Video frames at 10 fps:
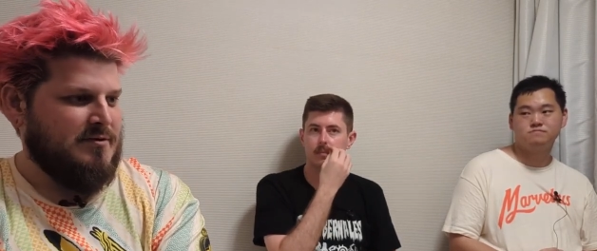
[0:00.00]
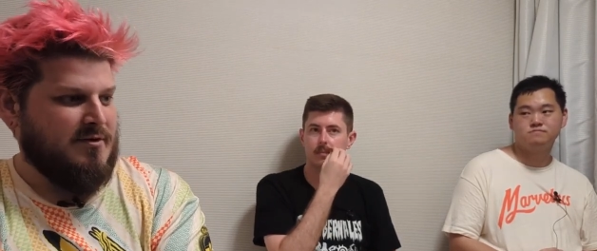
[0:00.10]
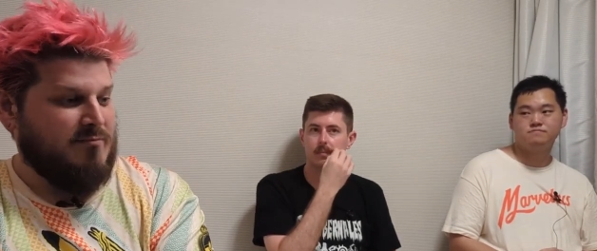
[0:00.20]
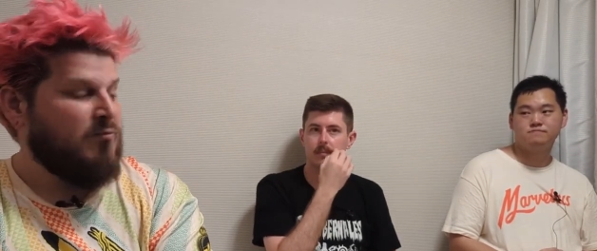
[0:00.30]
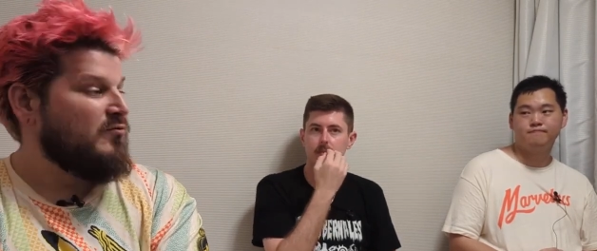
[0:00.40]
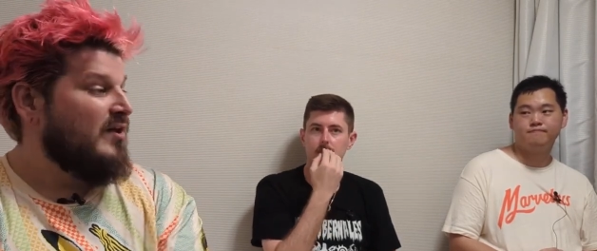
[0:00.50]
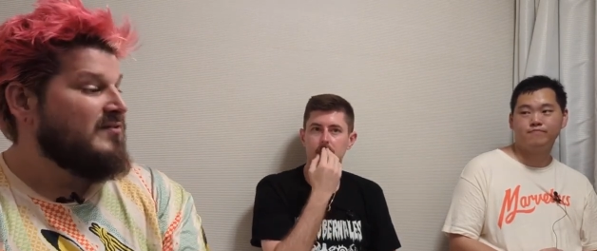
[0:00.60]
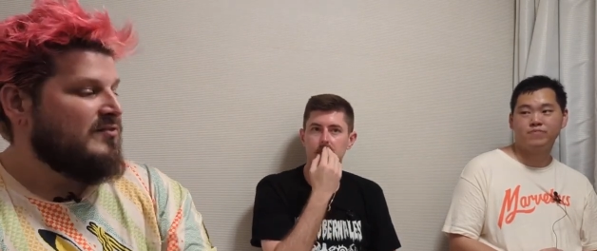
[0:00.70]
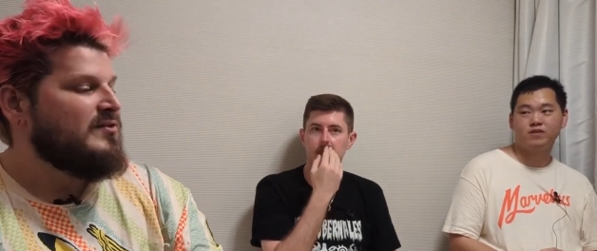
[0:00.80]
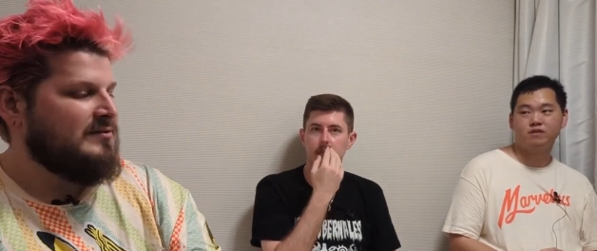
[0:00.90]
Speaker 1: Uh, the,
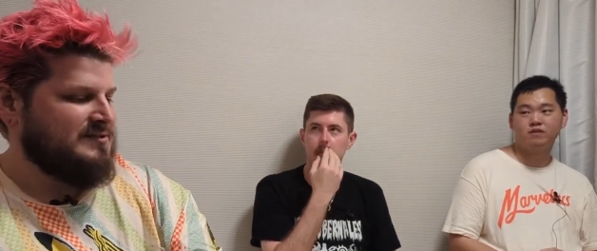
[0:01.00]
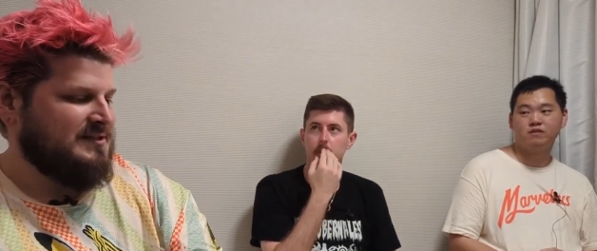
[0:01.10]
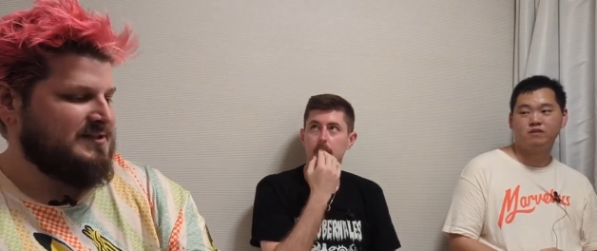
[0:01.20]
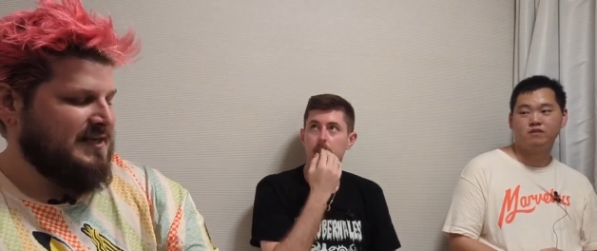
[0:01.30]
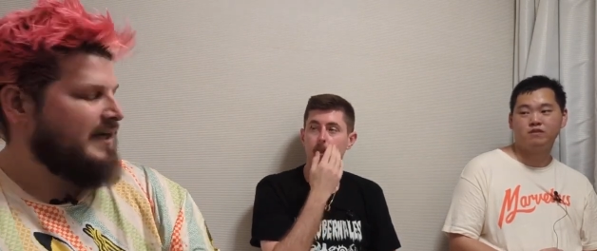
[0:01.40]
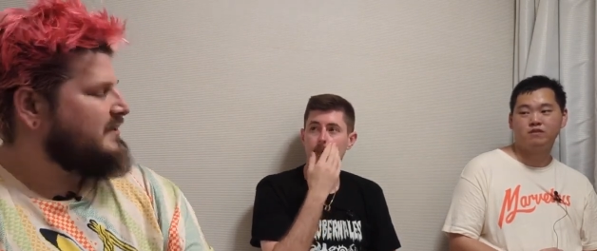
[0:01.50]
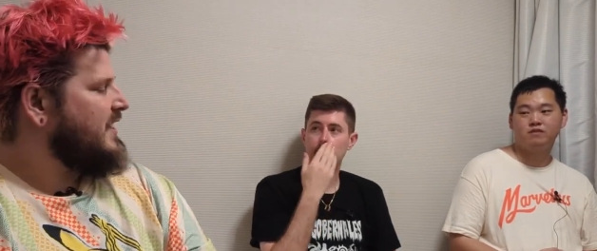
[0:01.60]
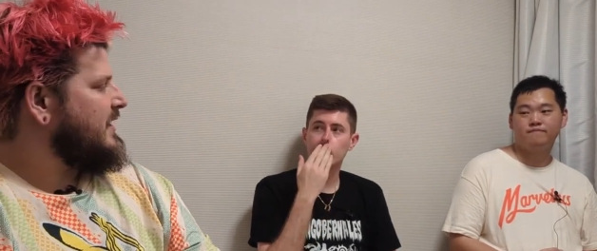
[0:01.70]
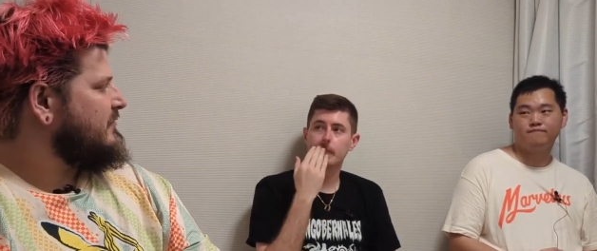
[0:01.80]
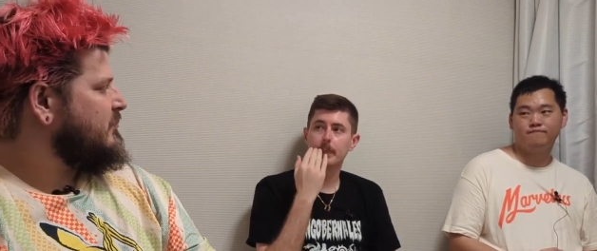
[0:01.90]
the the second
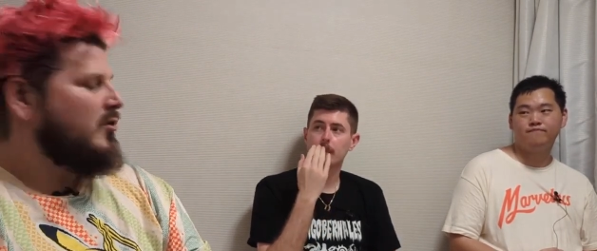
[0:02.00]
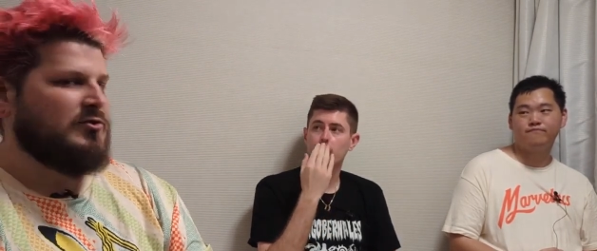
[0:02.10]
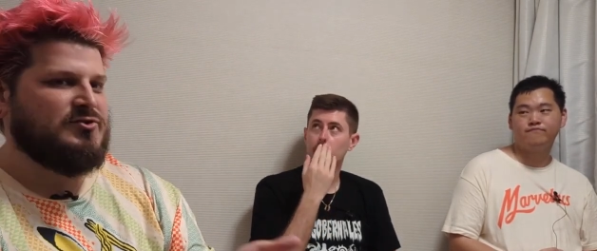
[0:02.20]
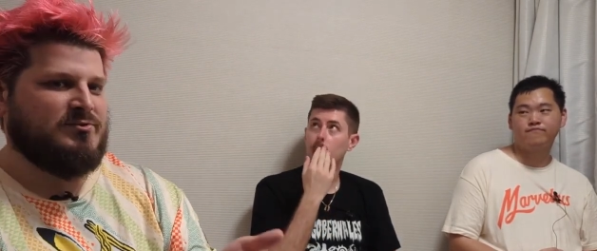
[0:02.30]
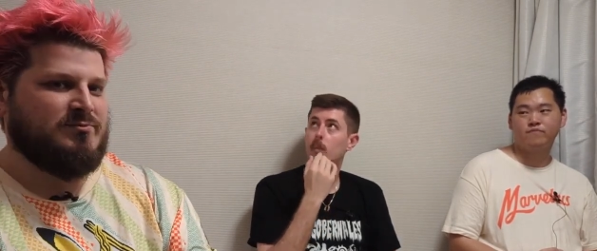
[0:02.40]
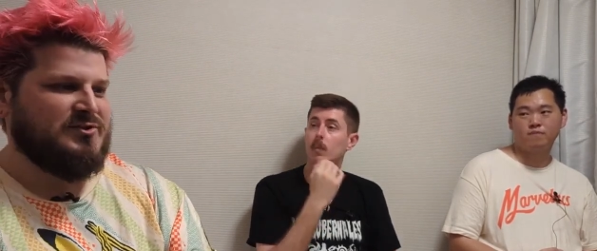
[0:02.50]
day of Worlds